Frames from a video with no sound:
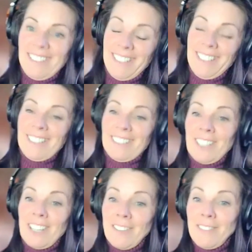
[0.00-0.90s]
like a
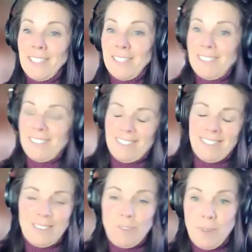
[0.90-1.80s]
lot of us
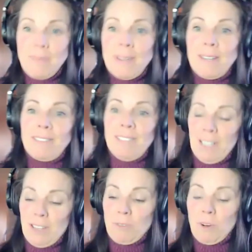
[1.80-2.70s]
women
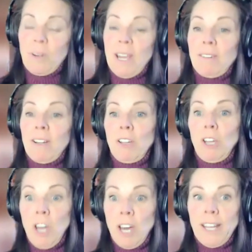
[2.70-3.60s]
like throw down a
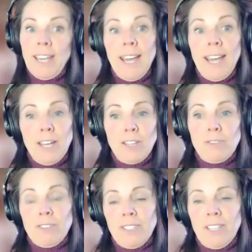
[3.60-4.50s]
lot of cash
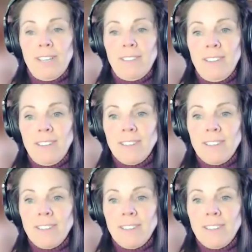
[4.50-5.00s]
for cycling.